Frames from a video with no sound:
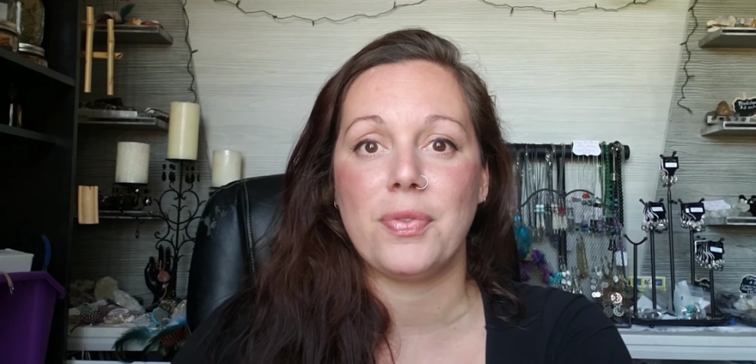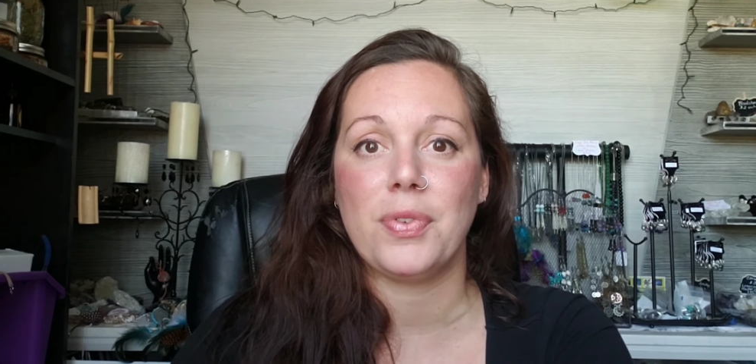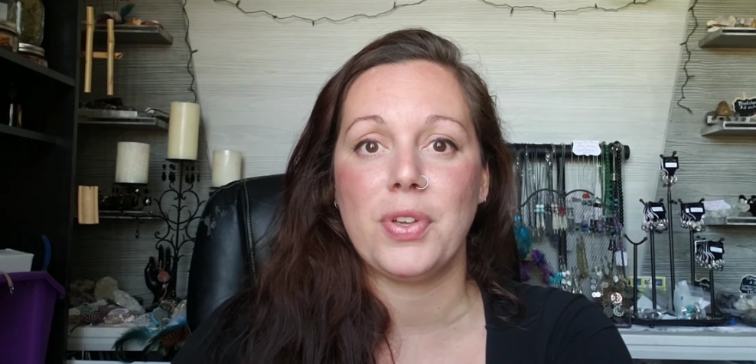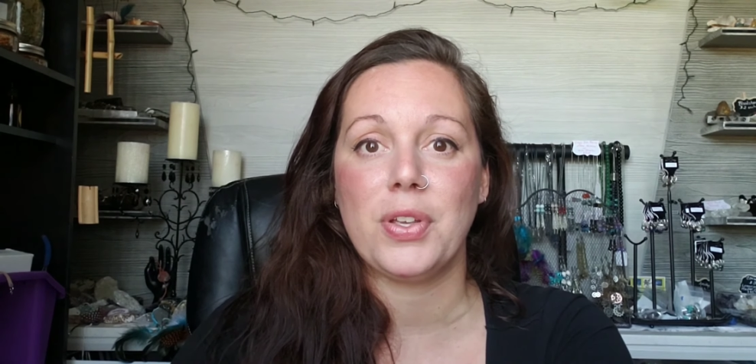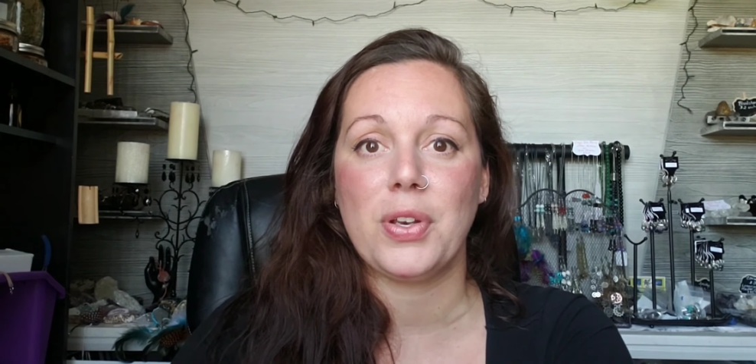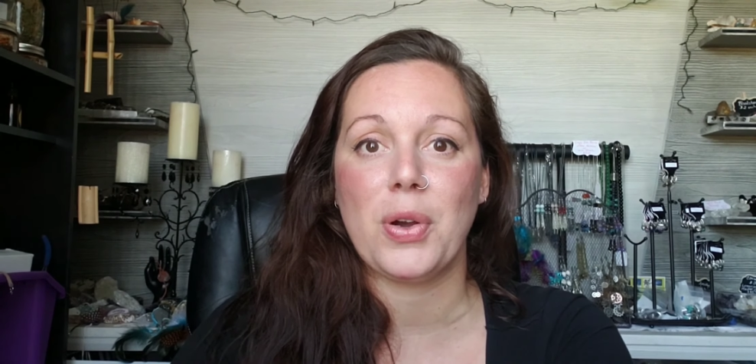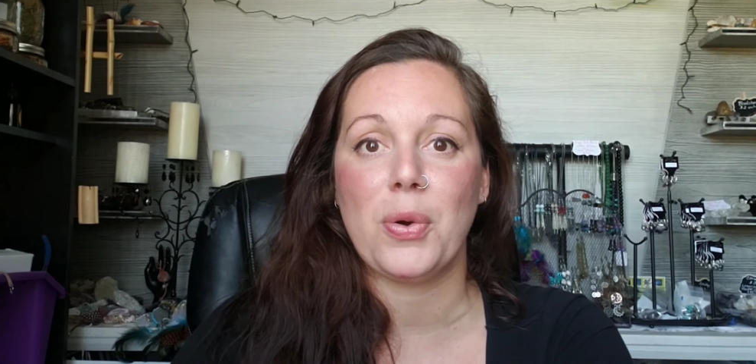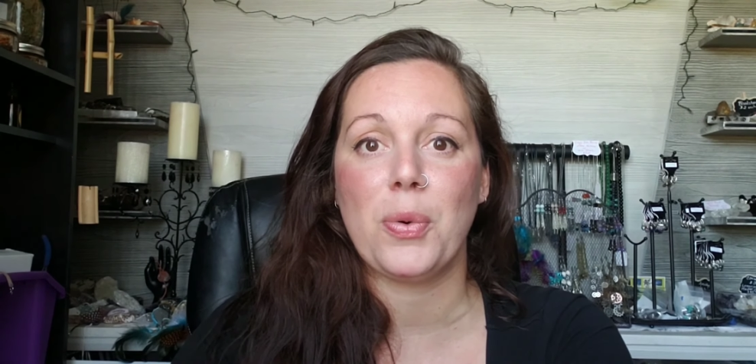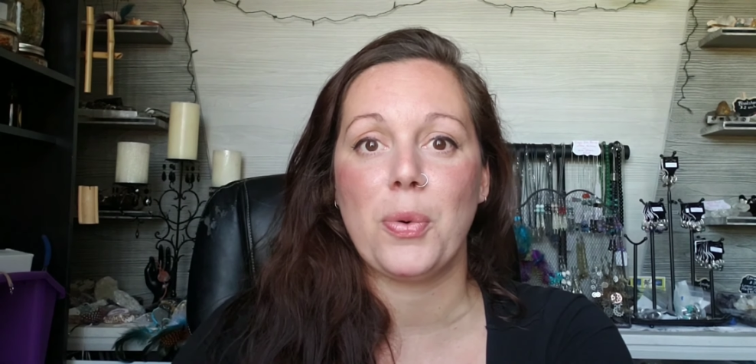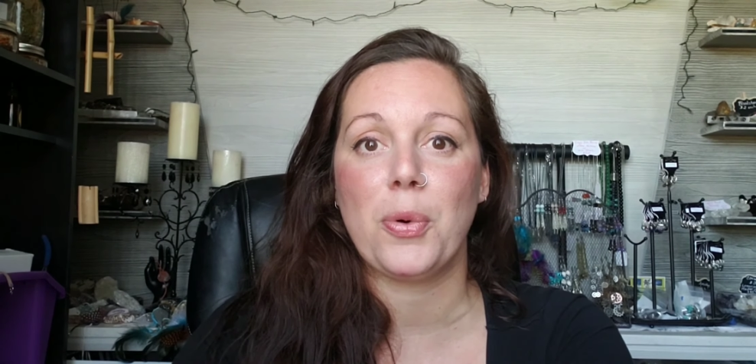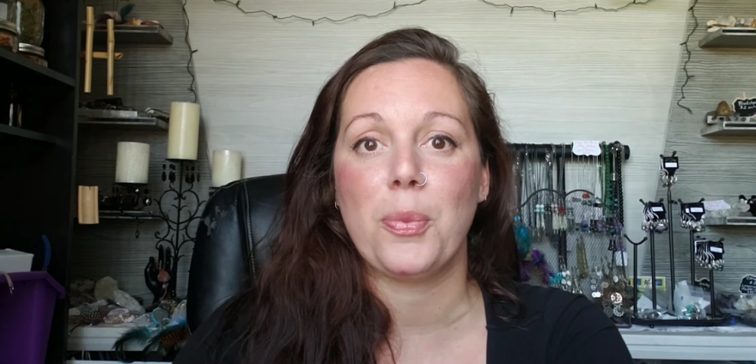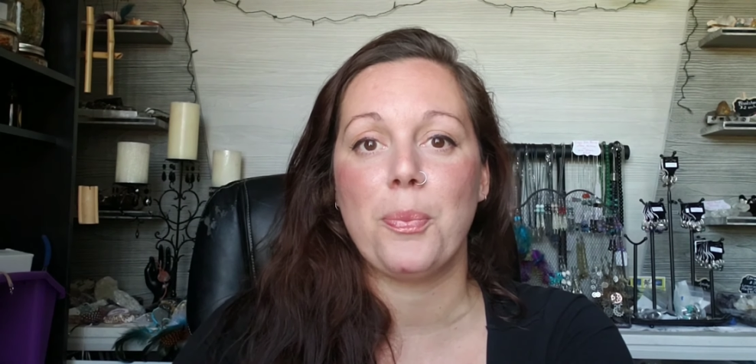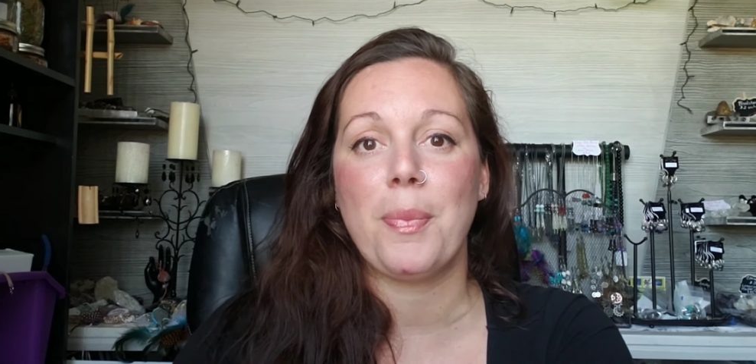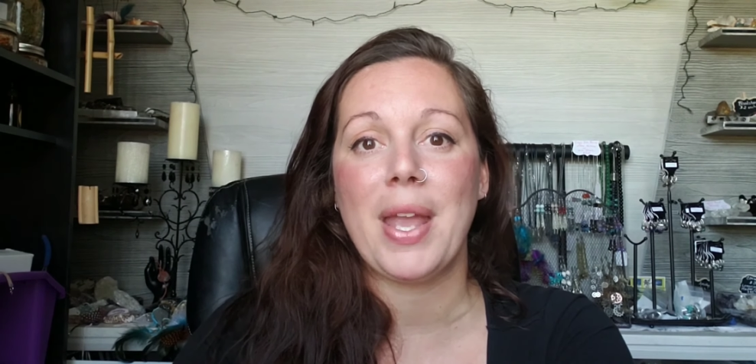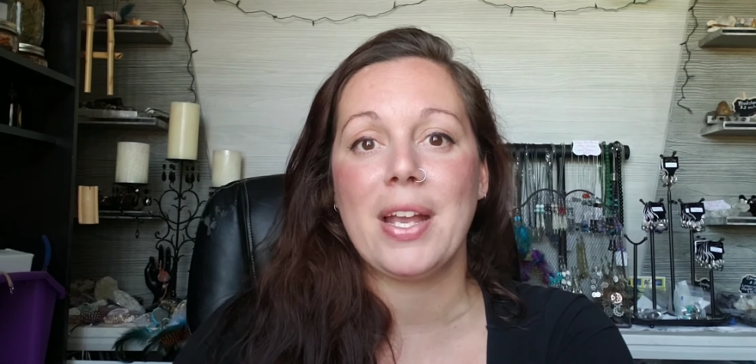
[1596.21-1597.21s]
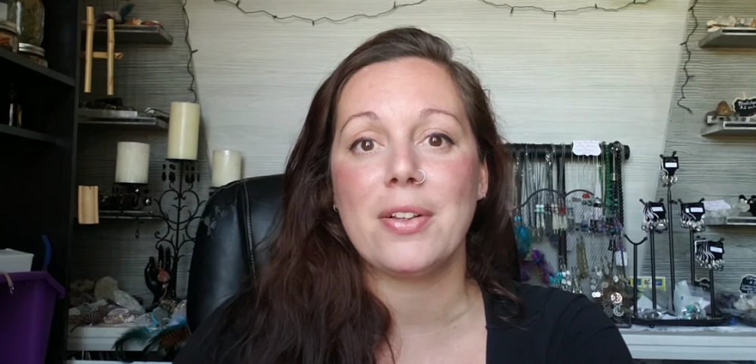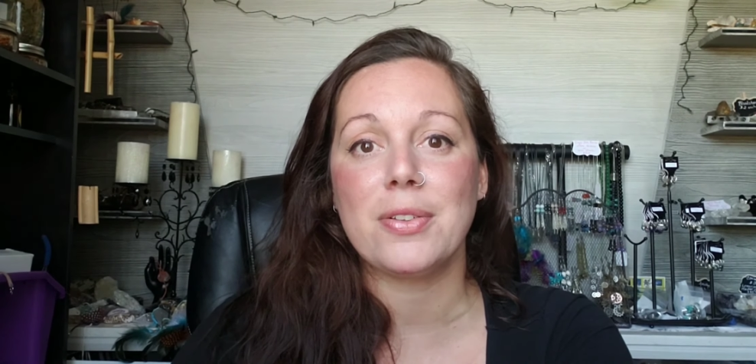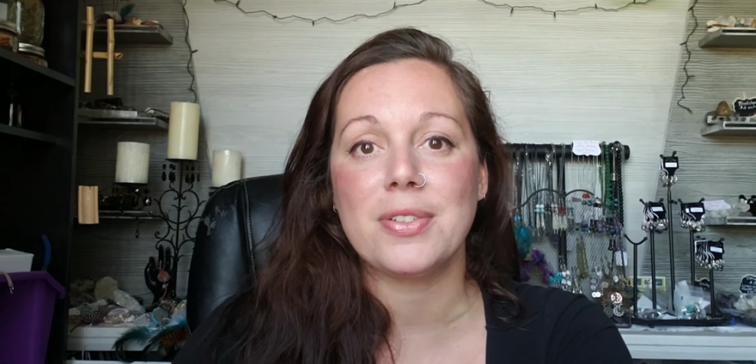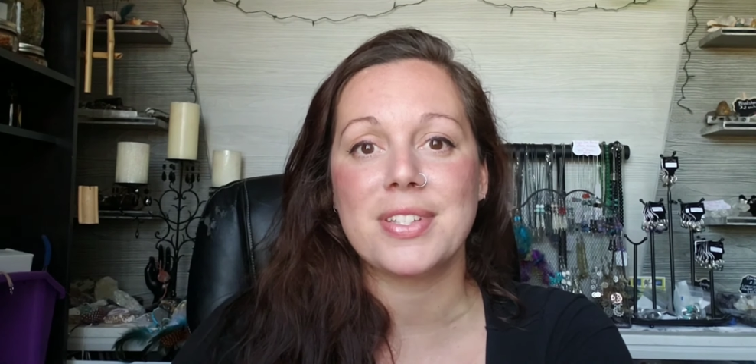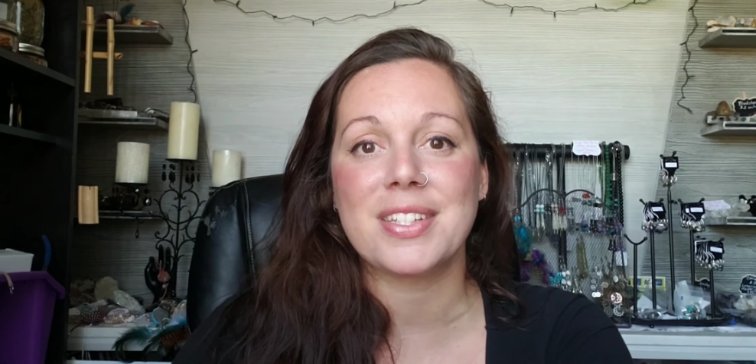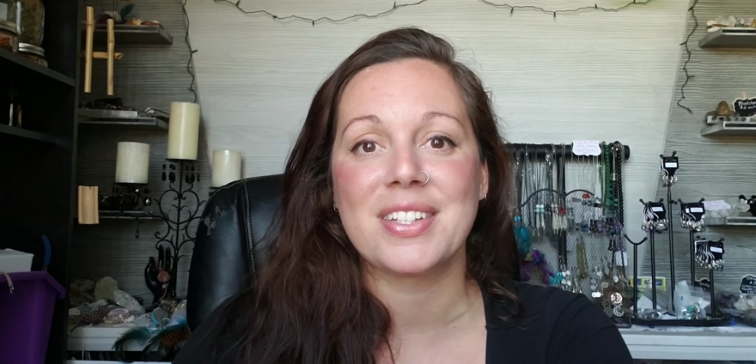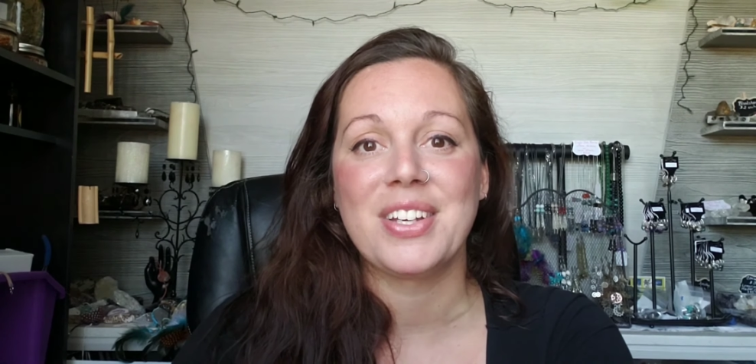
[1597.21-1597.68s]
you know,
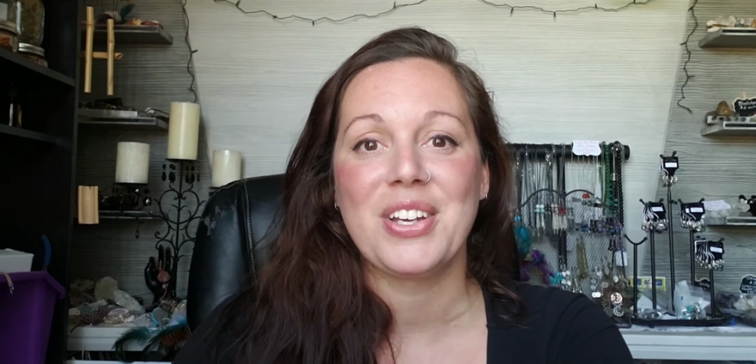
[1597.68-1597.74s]
males